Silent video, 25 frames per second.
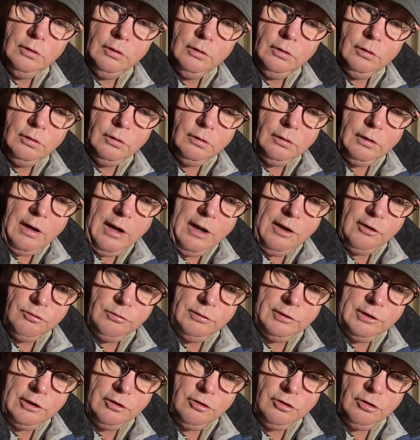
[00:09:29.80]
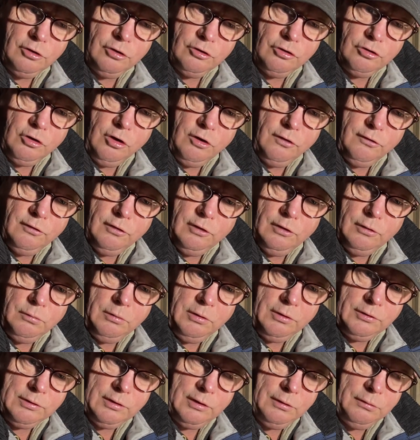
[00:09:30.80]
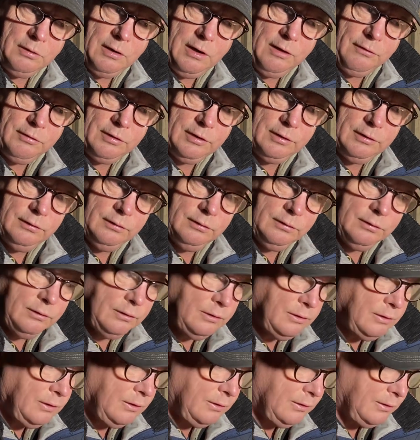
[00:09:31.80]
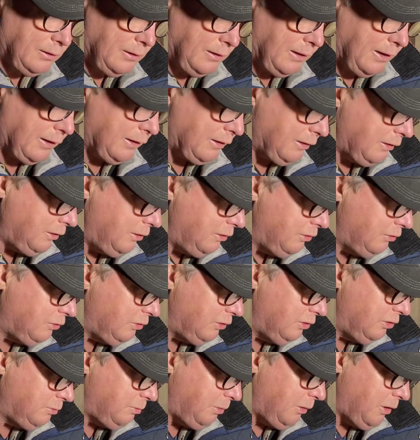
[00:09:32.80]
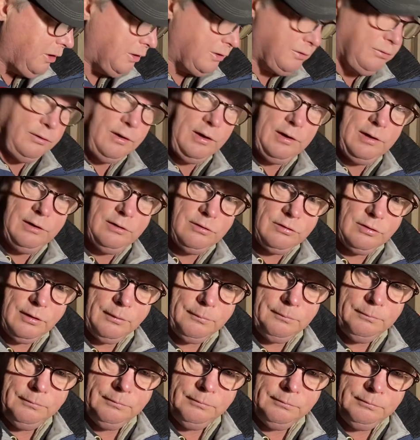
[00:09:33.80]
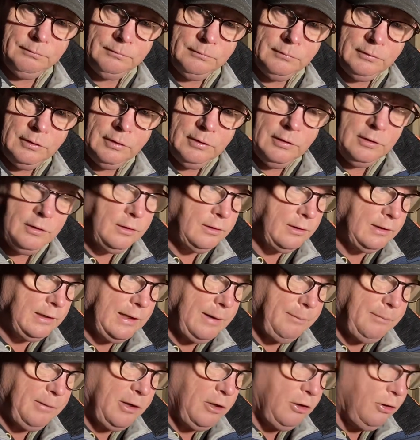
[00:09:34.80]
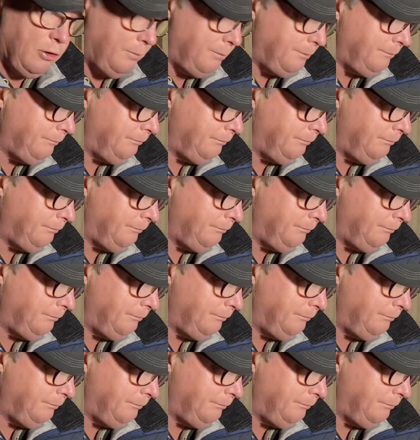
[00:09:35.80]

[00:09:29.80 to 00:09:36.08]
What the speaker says: or has one that turns over and wants to get rid of it, then I can use these parts if I need some. Let me know.